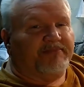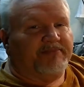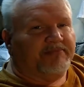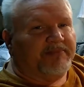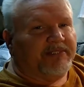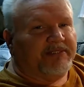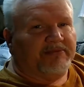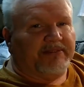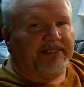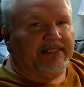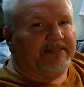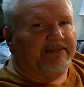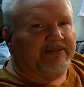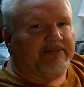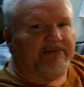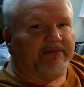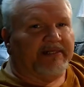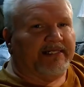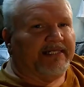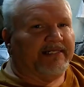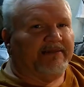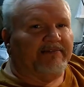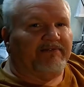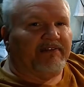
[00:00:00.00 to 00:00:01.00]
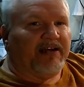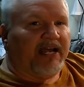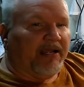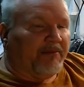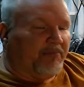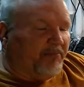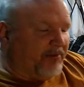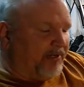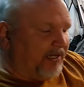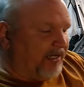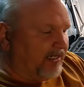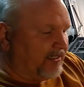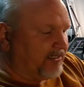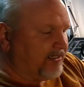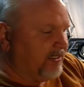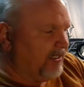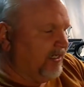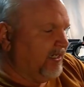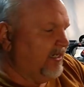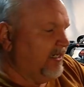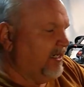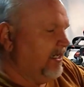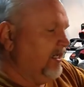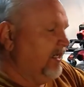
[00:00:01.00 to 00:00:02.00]
between $3 and $5.
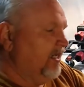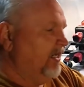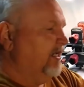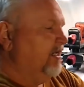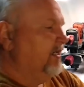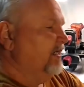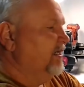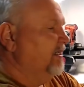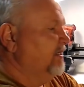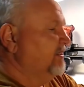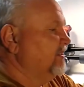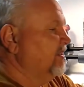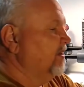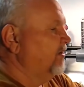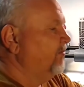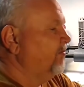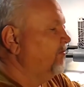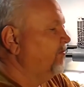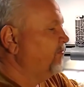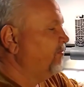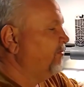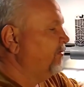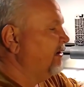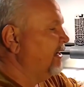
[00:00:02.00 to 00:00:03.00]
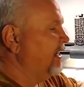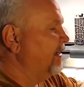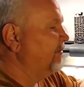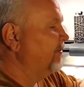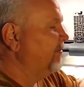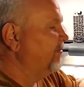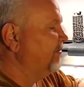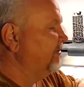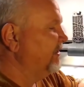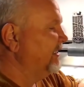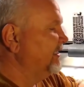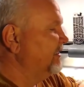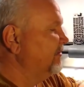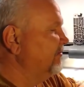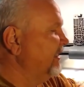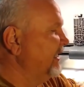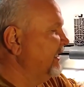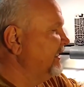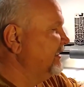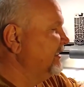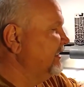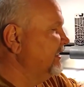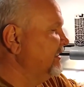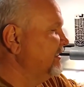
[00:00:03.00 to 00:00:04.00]
So probably to
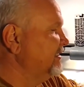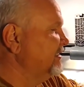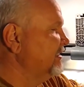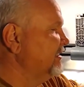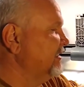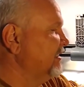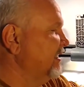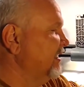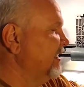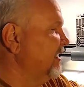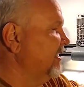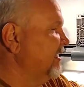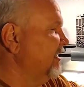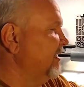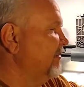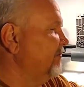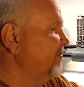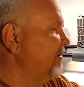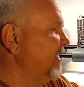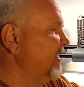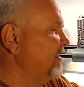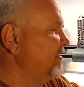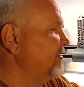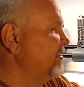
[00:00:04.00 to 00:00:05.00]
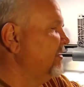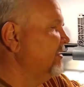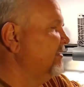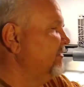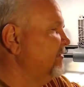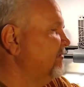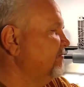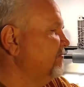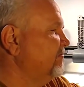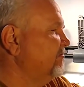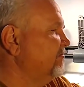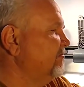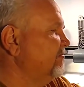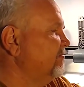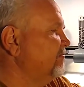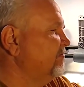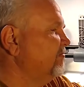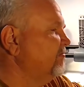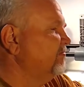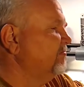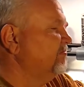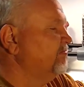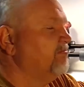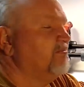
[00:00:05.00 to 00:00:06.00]
make this about
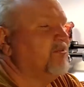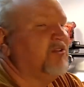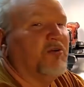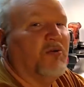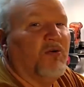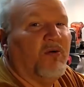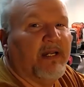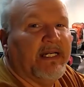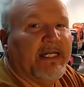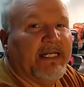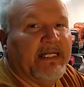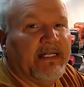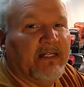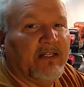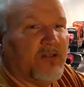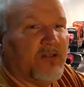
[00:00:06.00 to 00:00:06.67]
20 to